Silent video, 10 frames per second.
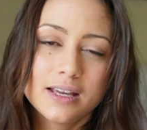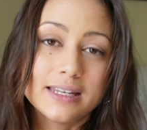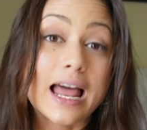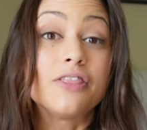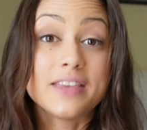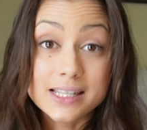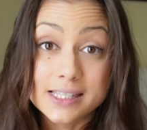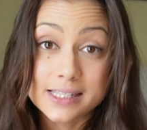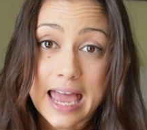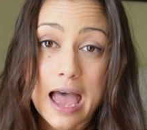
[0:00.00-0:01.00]
Now this
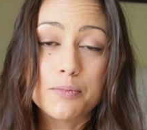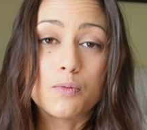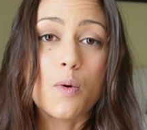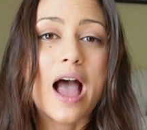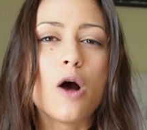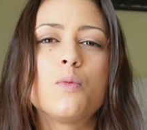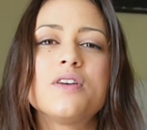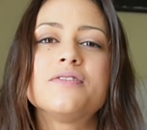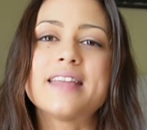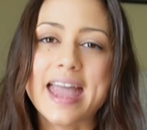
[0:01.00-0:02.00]
step will help
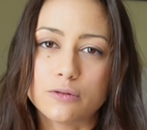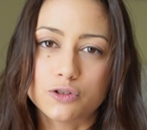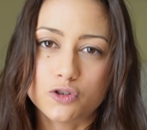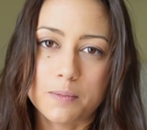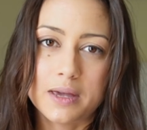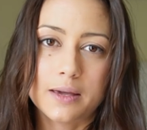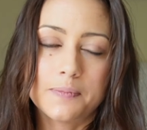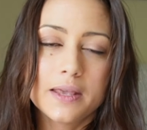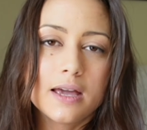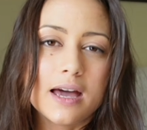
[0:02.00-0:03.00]
with nail trimming,
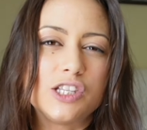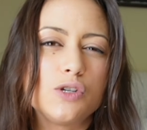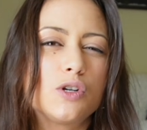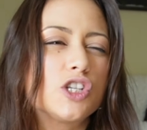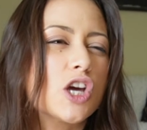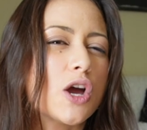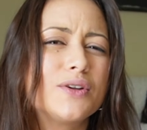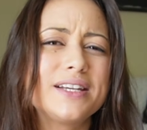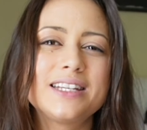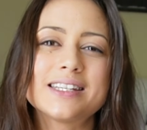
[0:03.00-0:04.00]
as you can
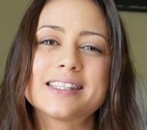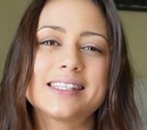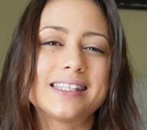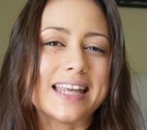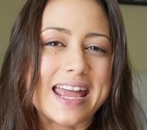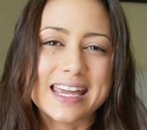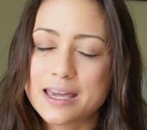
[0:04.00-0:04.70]
totally just stay in